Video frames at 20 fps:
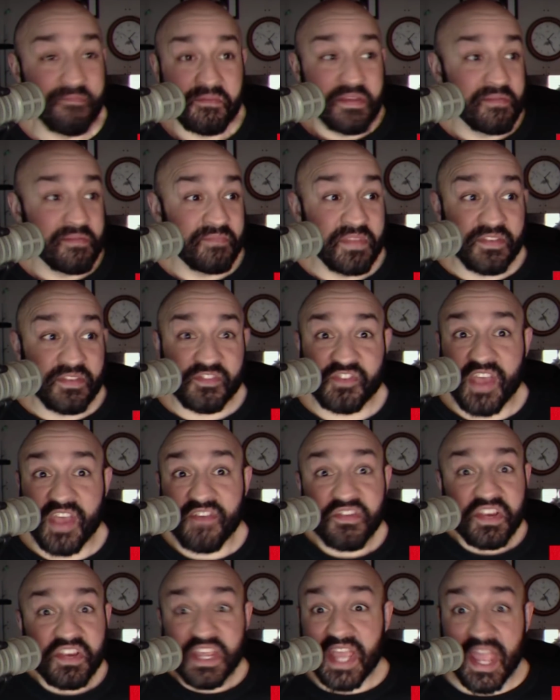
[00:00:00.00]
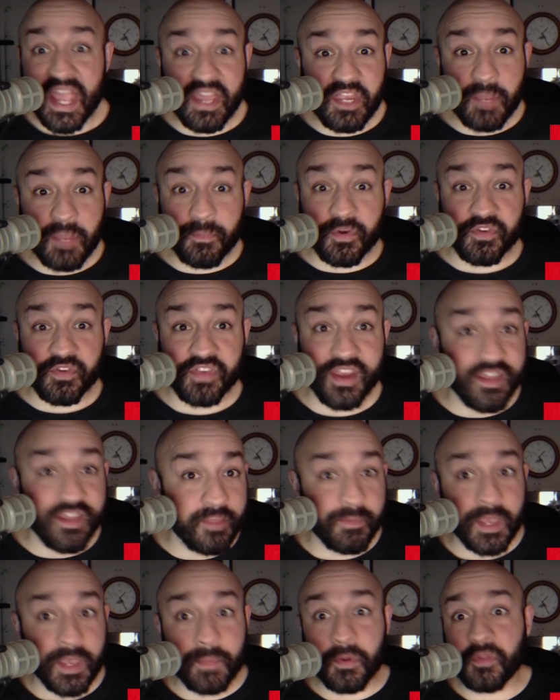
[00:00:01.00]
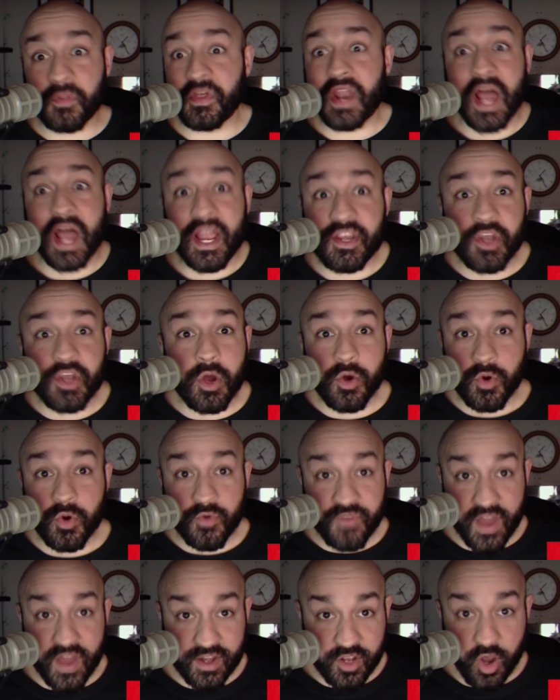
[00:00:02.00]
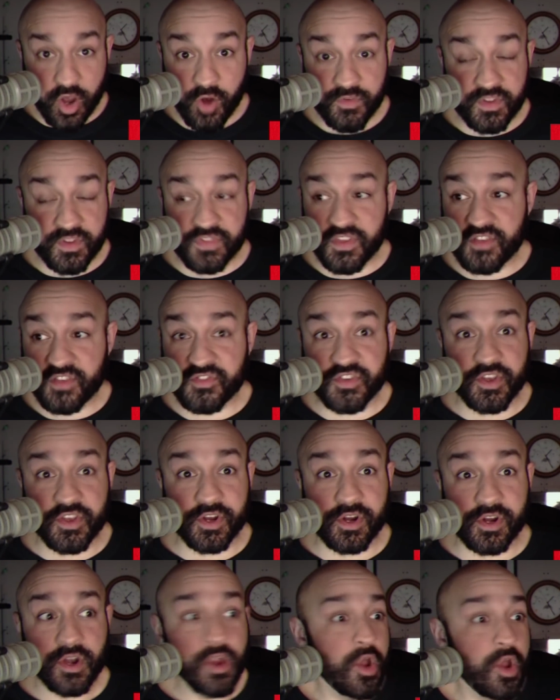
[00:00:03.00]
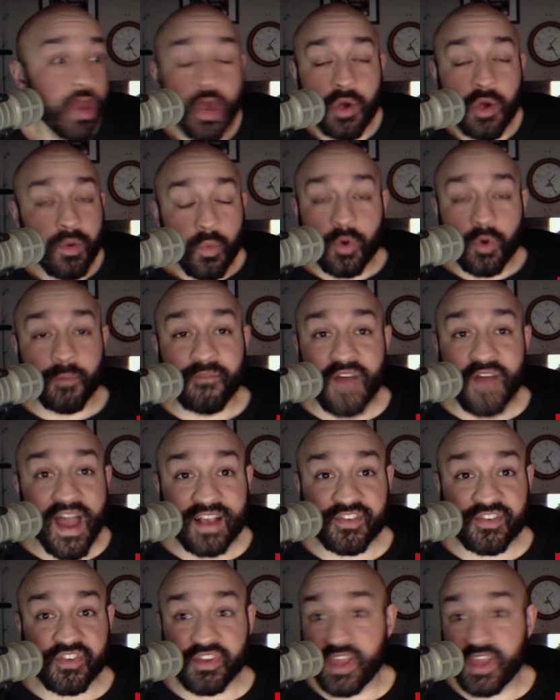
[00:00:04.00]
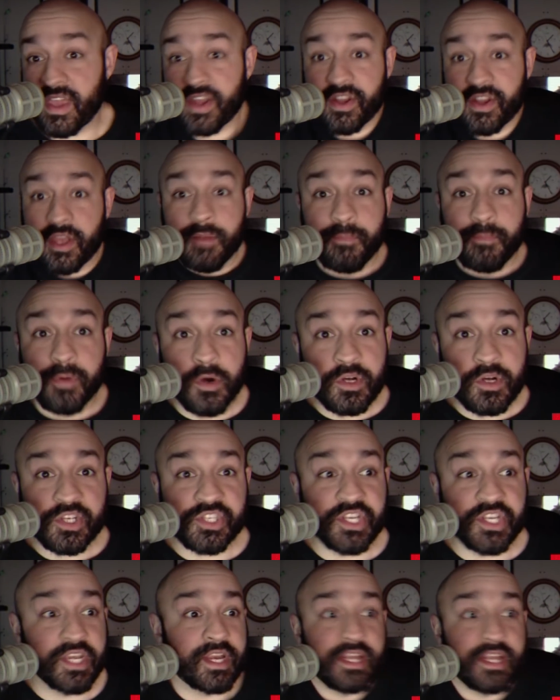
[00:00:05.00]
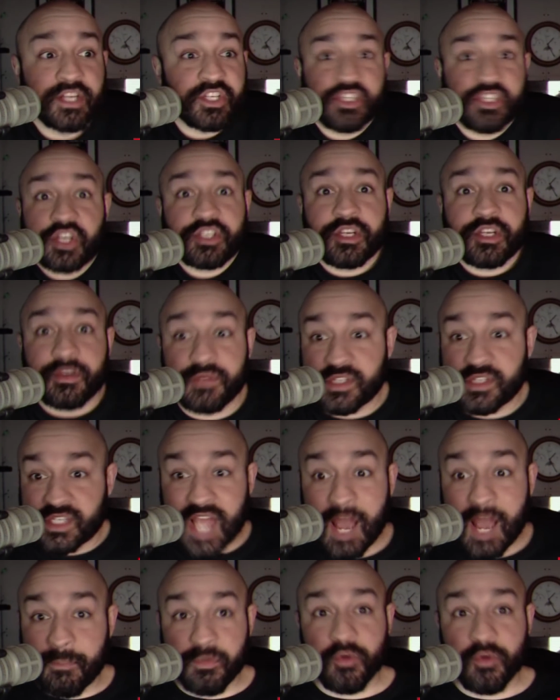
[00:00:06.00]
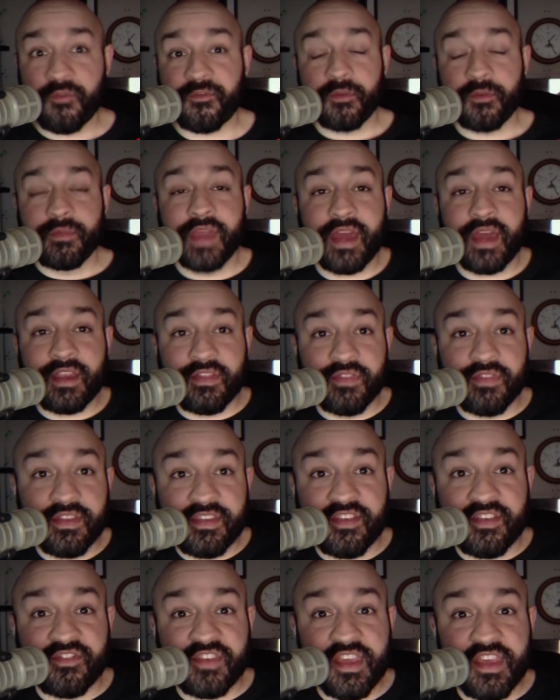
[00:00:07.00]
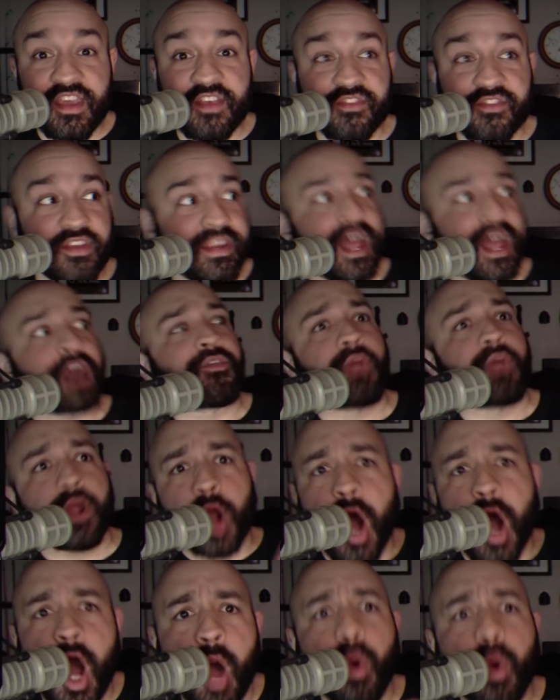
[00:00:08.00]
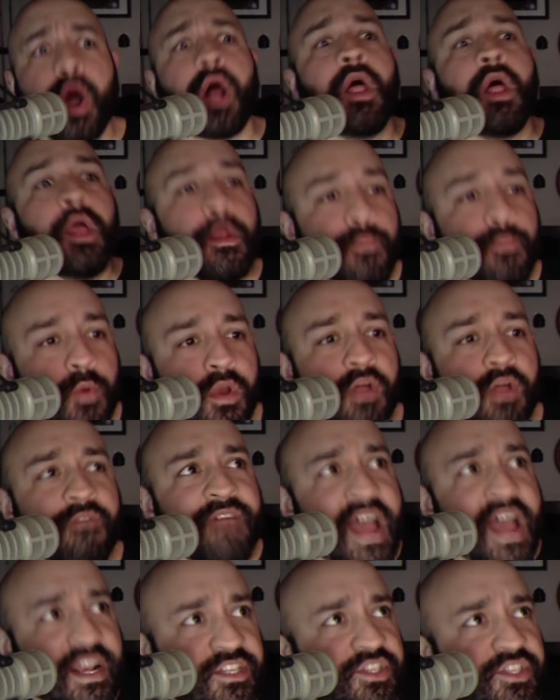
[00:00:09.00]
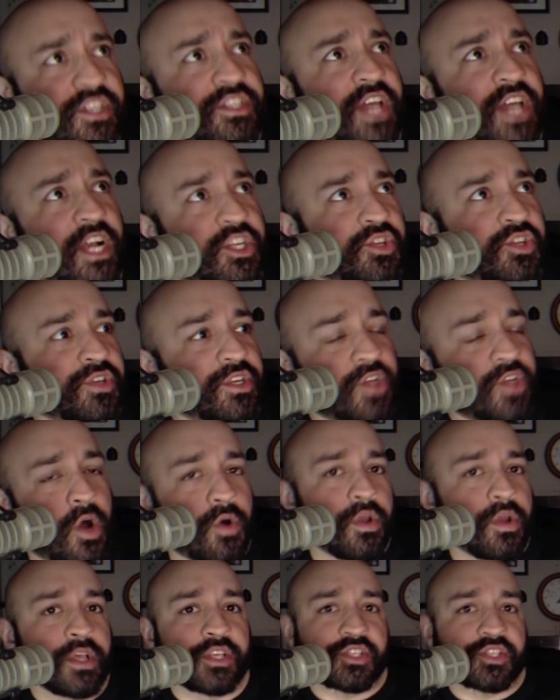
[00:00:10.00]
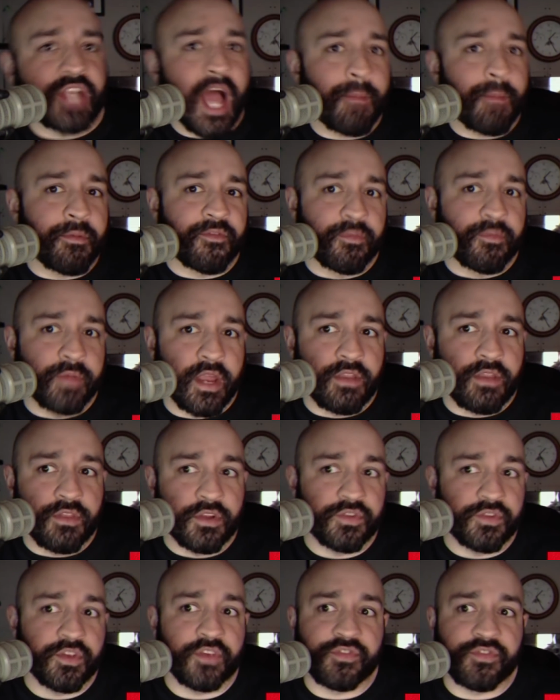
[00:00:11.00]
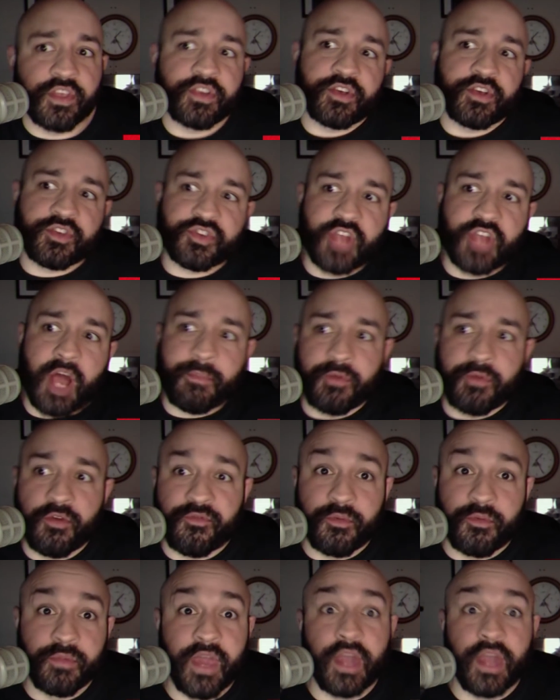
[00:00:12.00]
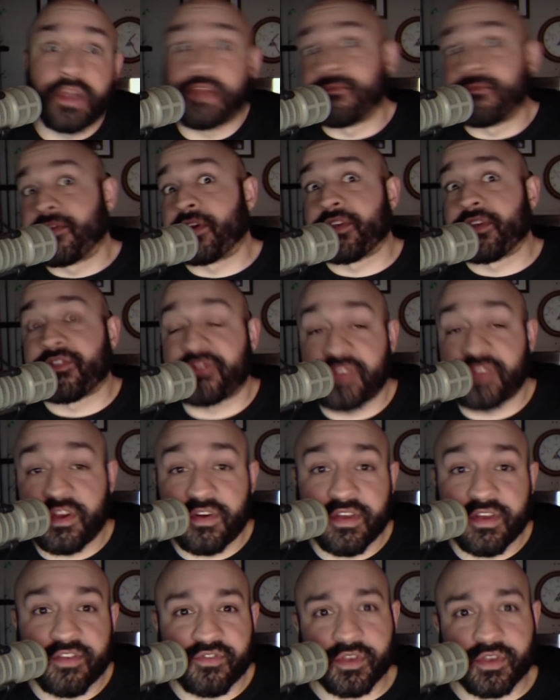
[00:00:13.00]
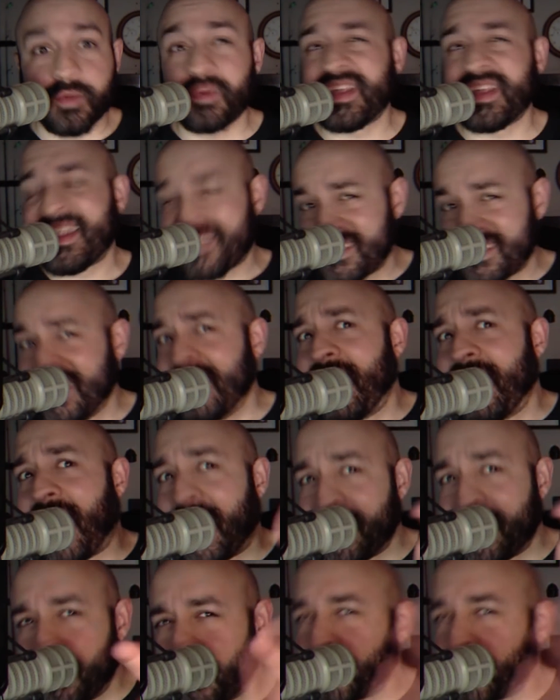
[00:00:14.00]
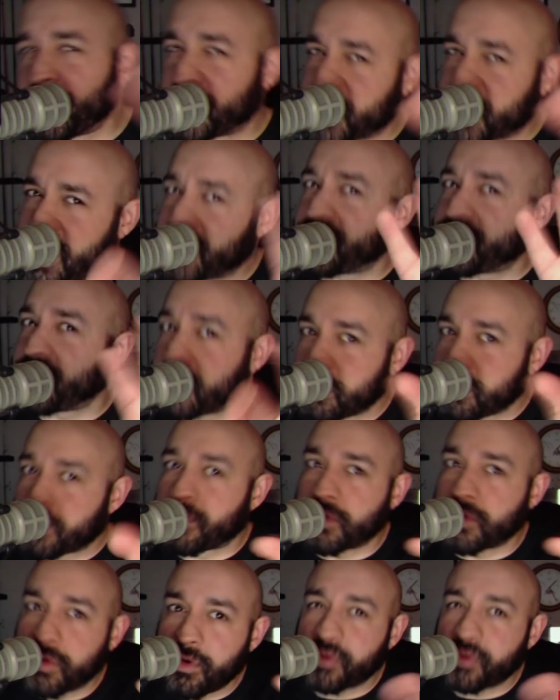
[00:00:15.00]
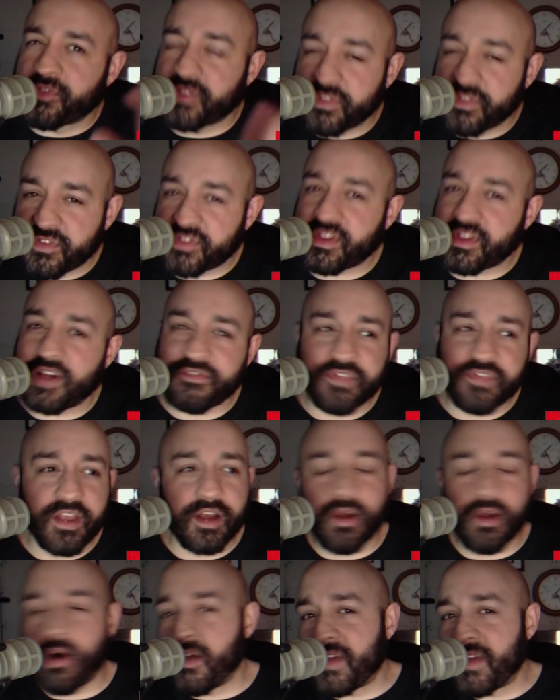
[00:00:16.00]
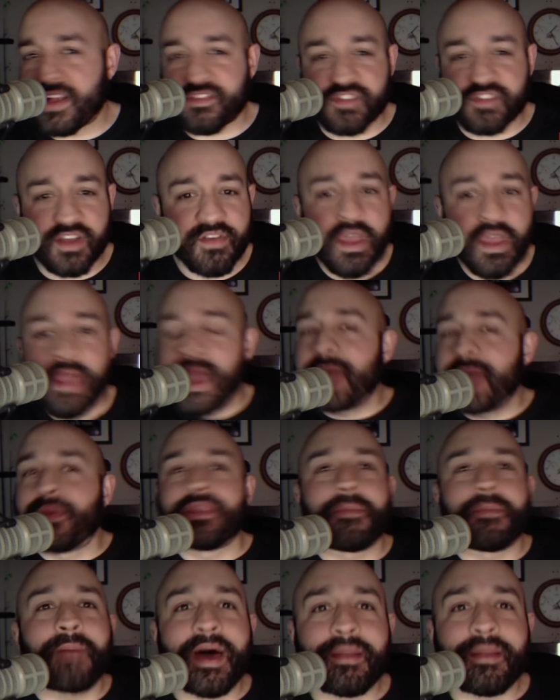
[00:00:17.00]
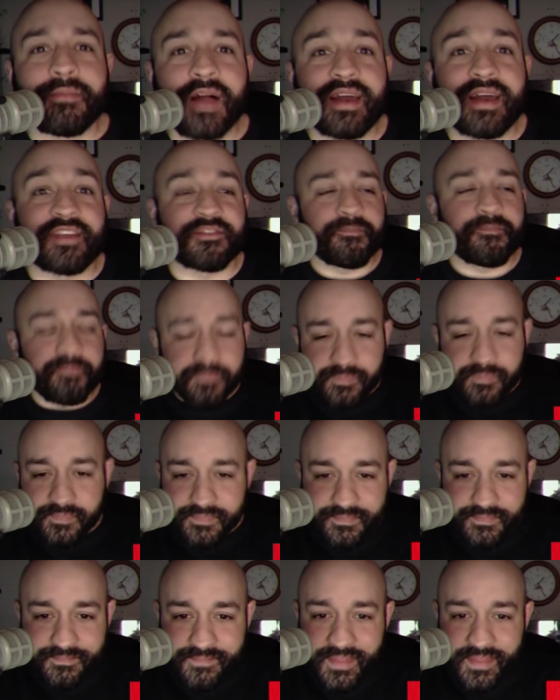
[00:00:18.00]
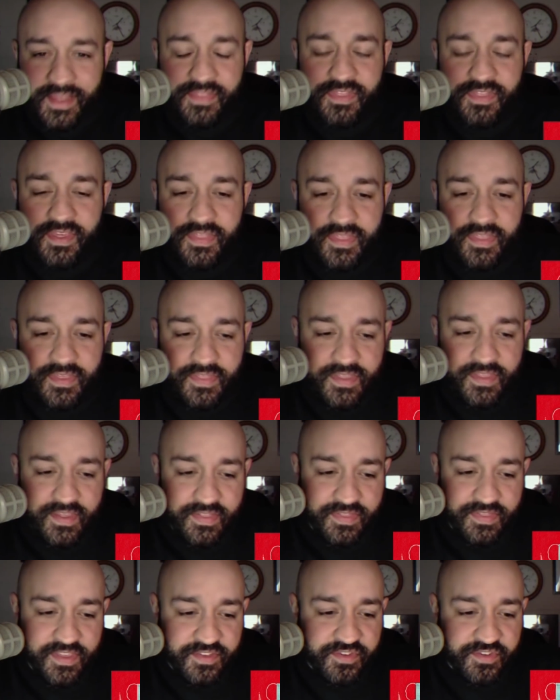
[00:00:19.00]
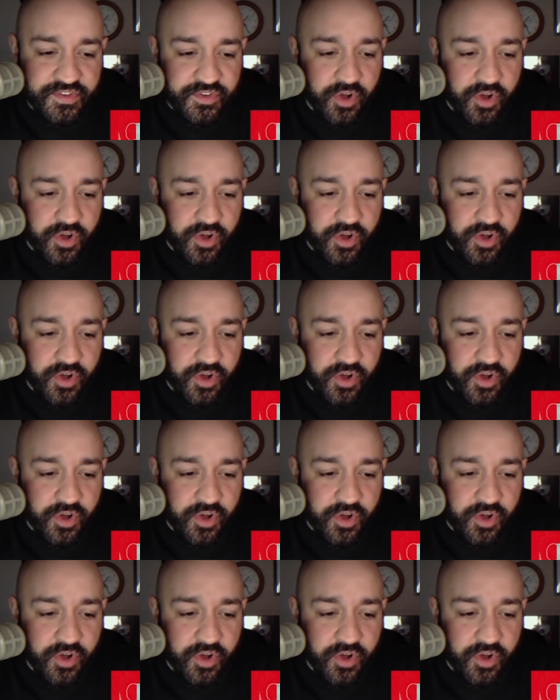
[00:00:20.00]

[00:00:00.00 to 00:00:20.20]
70, 80% of the people that I know who've had COVID this year were vaccinated and boosted. It just doesn't stop you from getting the disease. And now they're like, oh, well, well, no, vaccines actually don't stop you from getting the disease. They just stop you from getting it very seriously. Well, that's, I know you're changing the rules and stuff there, all that stuff. Anyway, the bottom line is this is all